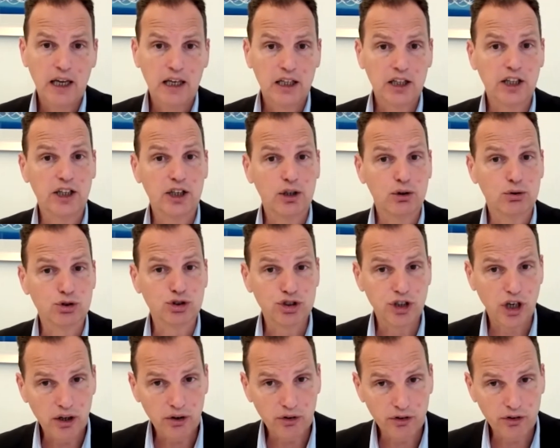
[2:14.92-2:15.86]
Clinical
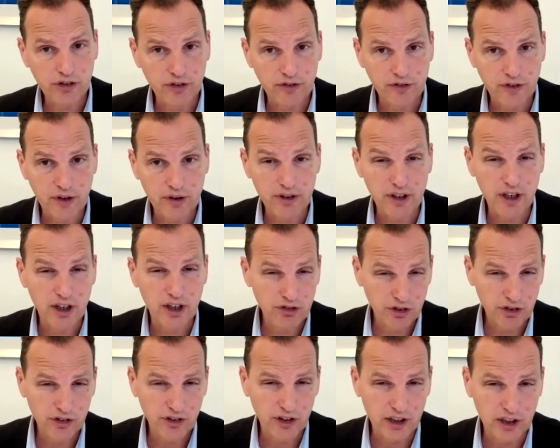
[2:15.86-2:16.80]
trials have found,
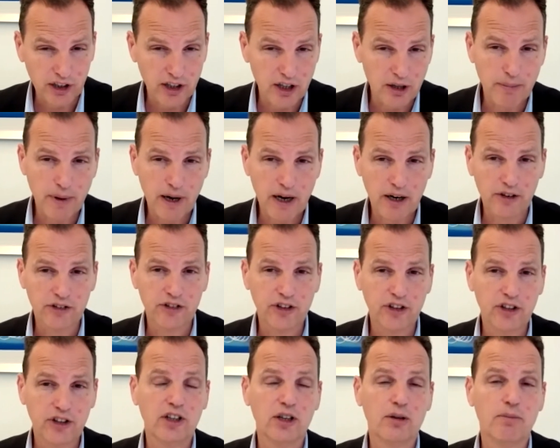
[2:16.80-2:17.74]
interestingly, that
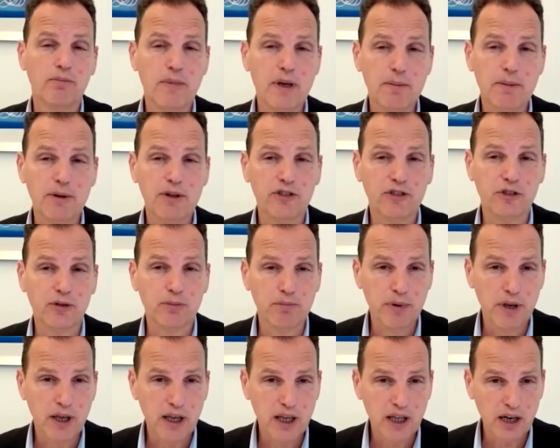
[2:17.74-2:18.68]
baricitinib may be
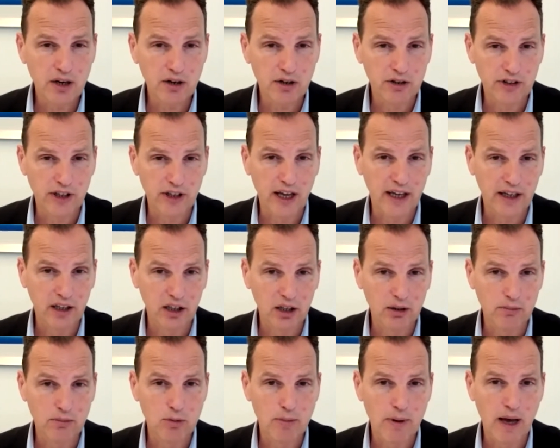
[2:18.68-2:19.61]
superior to
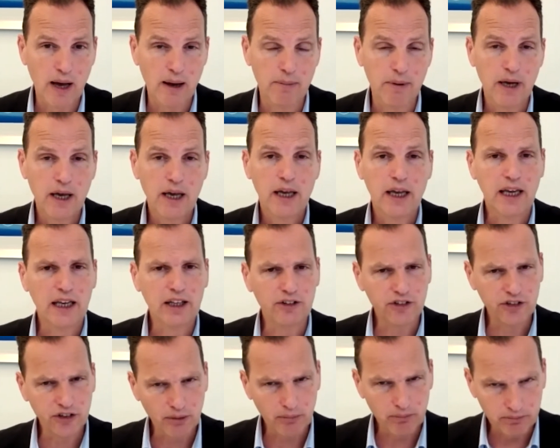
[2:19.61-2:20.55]
adalimumab in
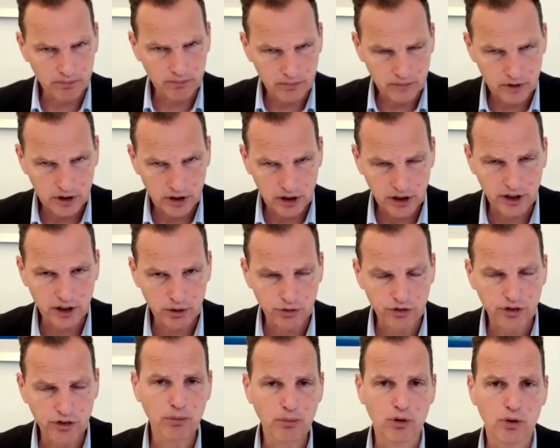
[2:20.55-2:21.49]
some clinical
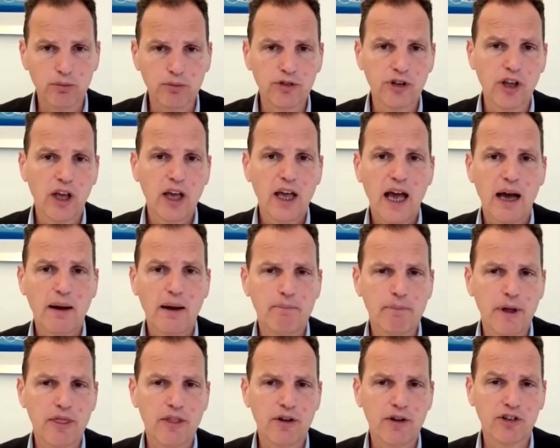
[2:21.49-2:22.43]
subgroups,
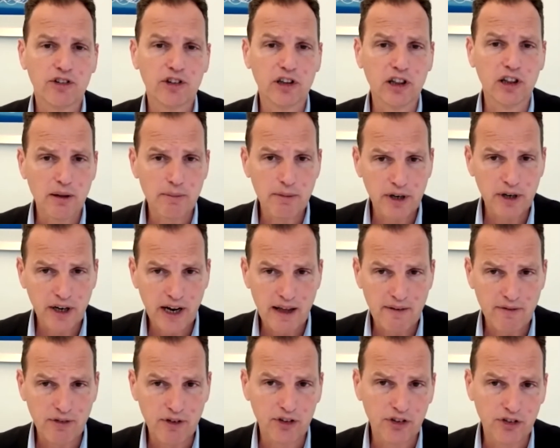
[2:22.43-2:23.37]
but there is limited
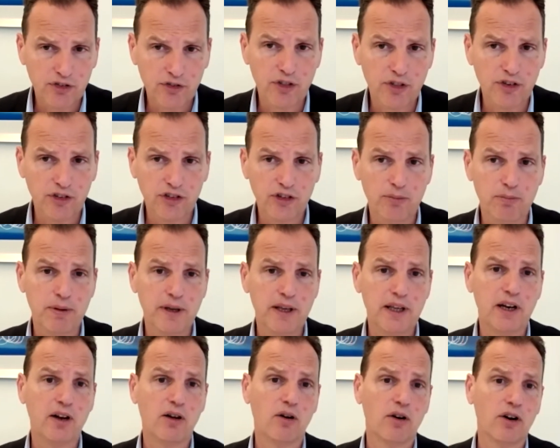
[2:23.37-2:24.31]
evidence for the
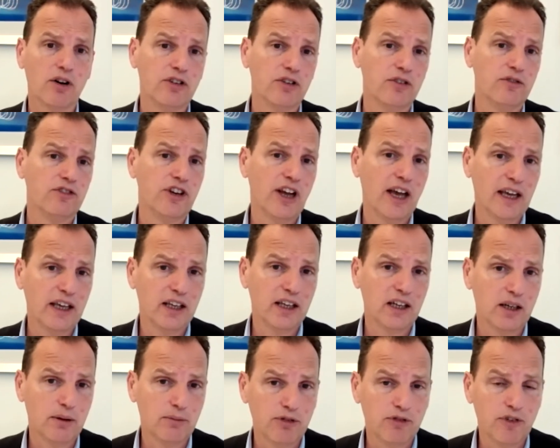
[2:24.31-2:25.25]
superiority of JAK
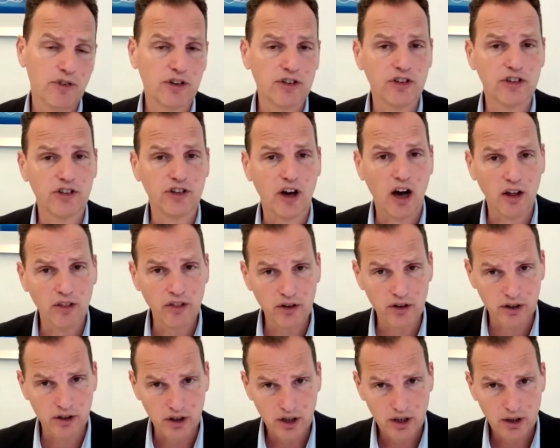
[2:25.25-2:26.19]
inhibitors versus
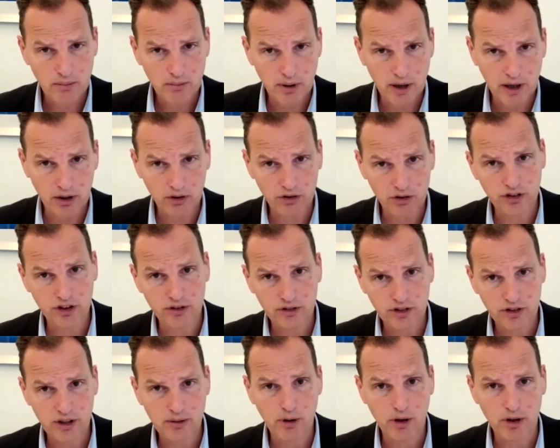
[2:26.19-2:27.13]
other biologic
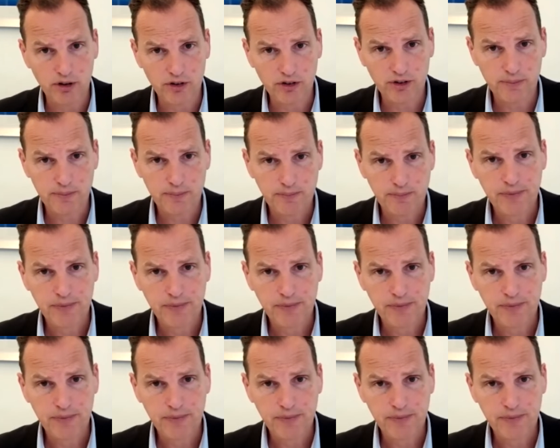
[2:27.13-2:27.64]
DMARDs.